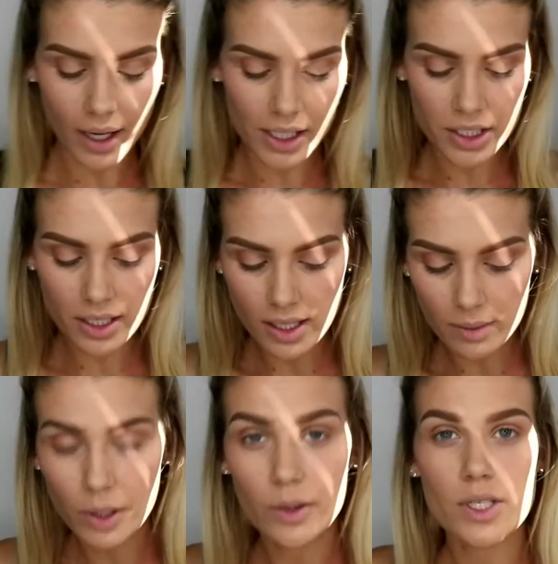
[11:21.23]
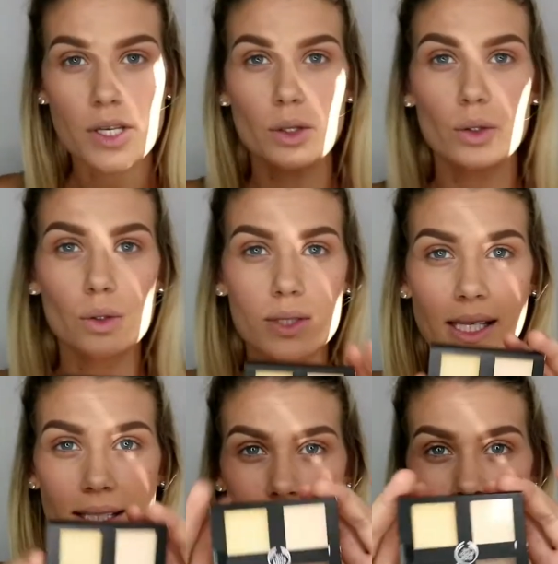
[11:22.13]
Eyeshadow that I'm going to use
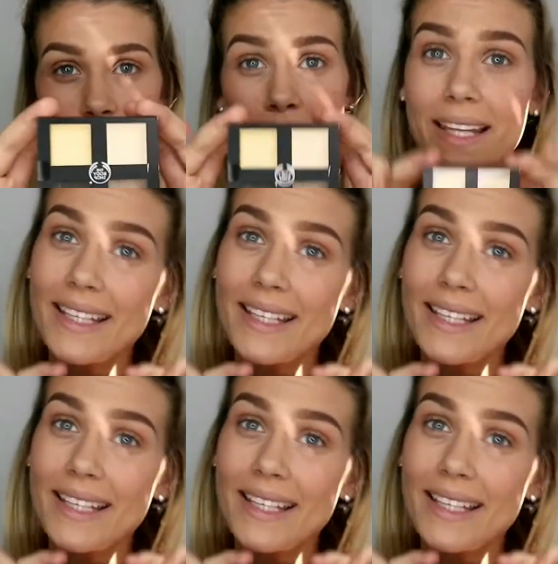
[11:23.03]
is this palette